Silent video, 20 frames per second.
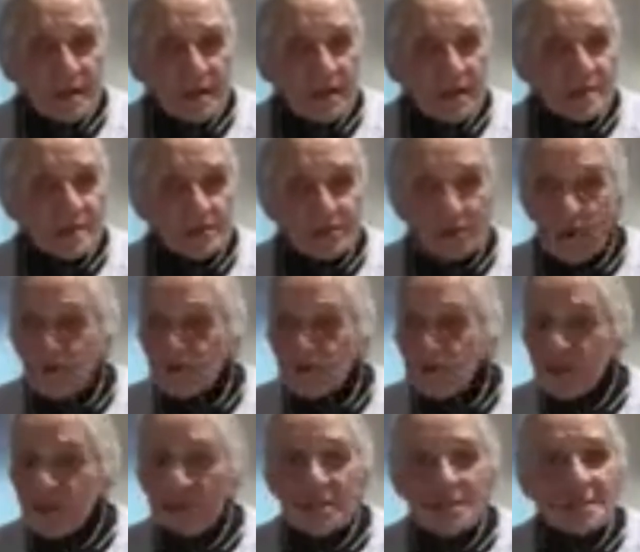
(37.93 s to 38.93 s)
And don't
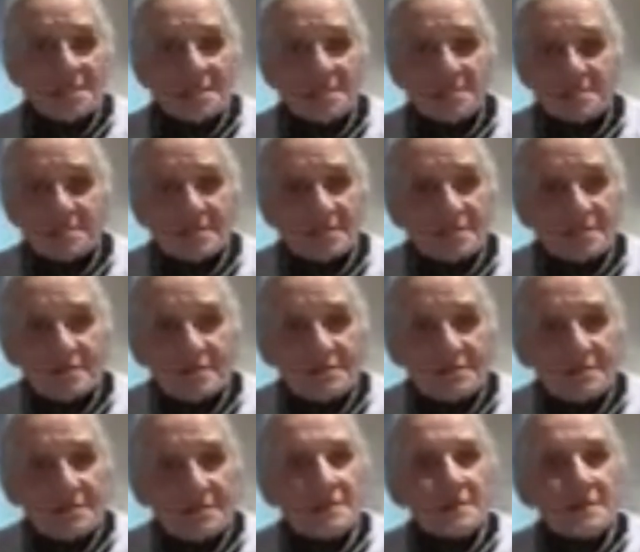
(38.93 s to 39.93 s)
think it isn't,
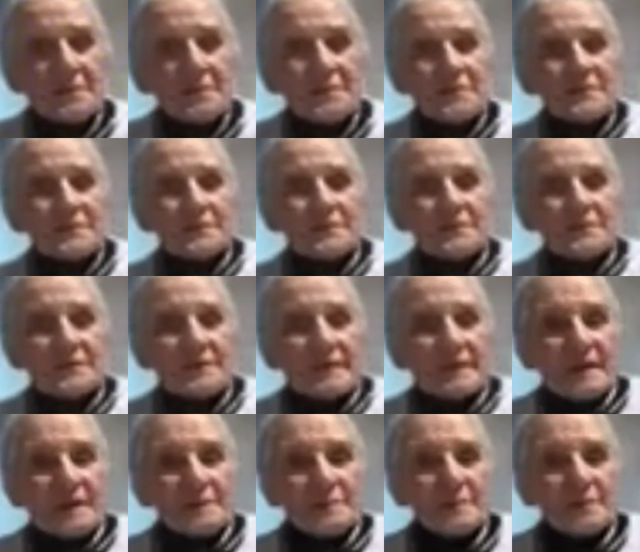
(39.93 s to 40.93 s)

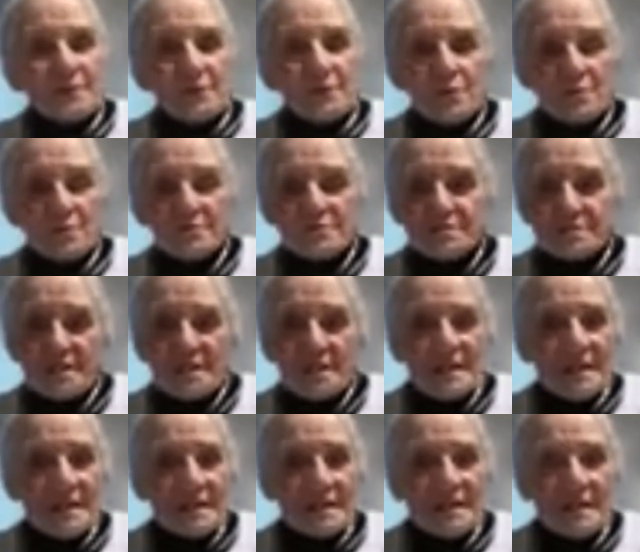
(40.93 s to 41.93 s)
because
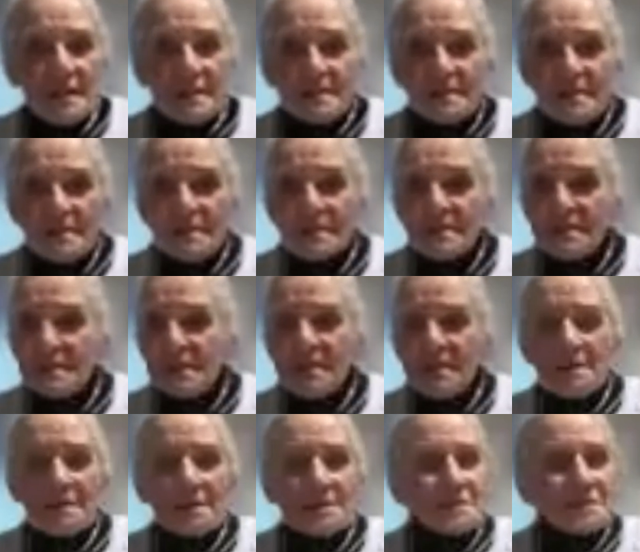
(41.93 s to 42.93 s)
they are cunning,
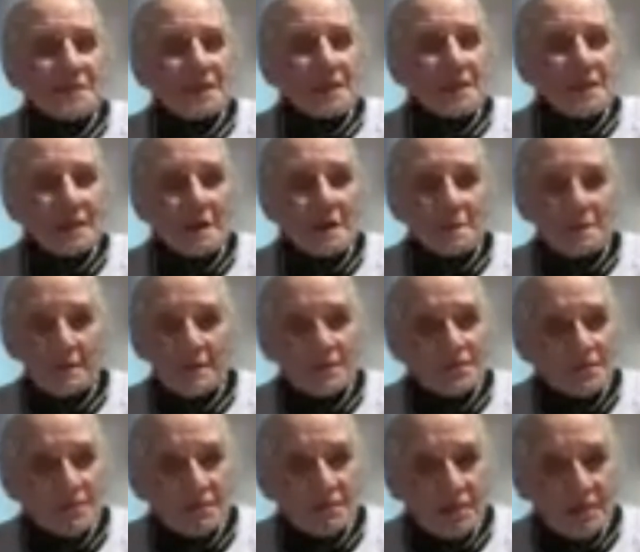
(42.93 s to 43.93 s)
they are
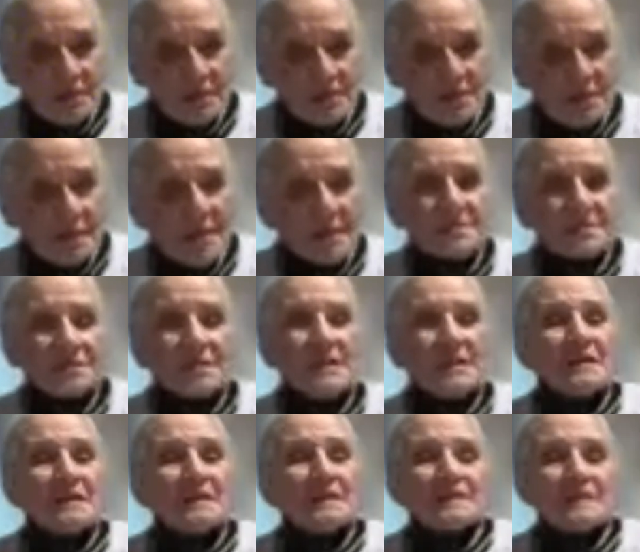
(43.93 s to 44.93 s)
built like that,
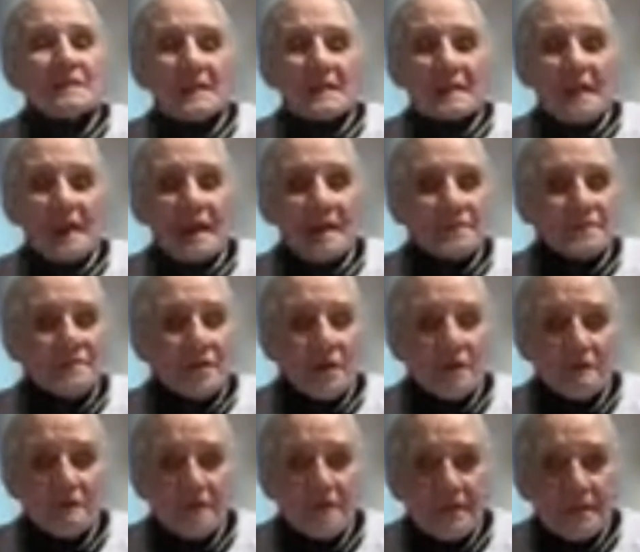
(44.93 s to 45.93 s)
they have
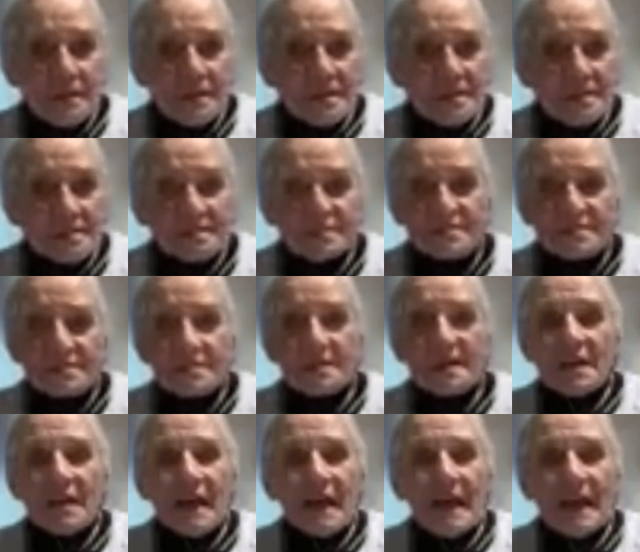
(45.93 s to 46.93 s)
no feelings
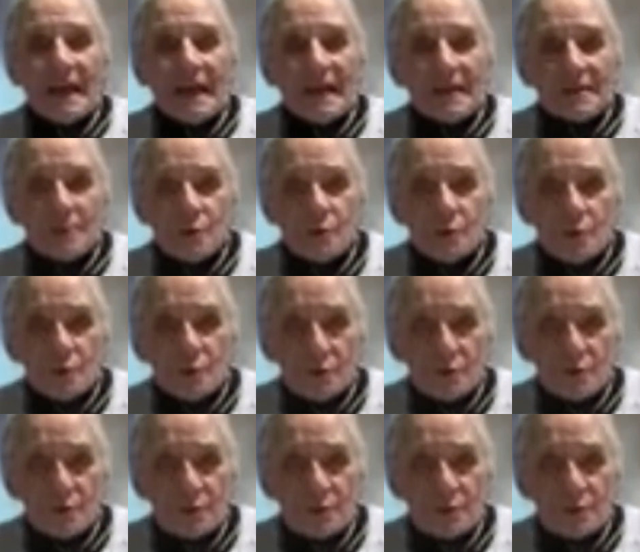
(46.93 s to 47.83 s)
at all.